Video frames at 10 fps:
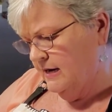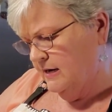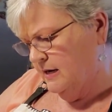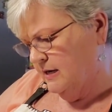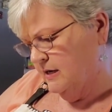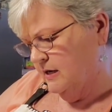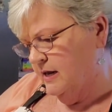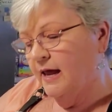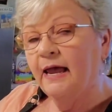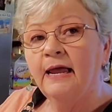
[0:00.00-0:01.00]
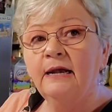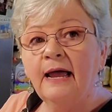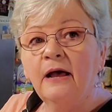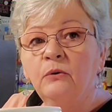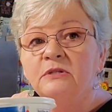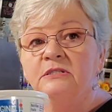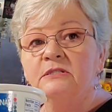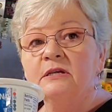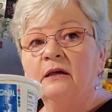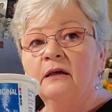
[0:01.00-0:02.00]
I have an
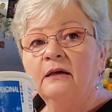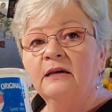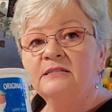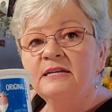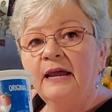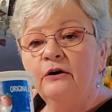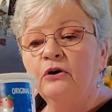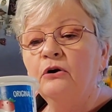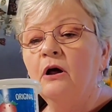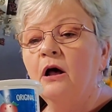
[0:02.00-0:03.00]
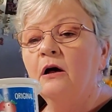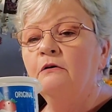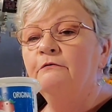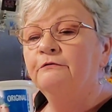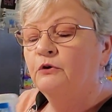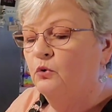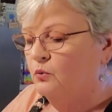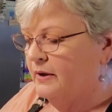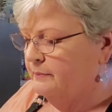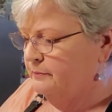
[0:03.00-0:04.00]
8-ounce container of Cool
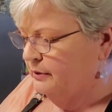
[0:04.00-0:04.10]
Whip.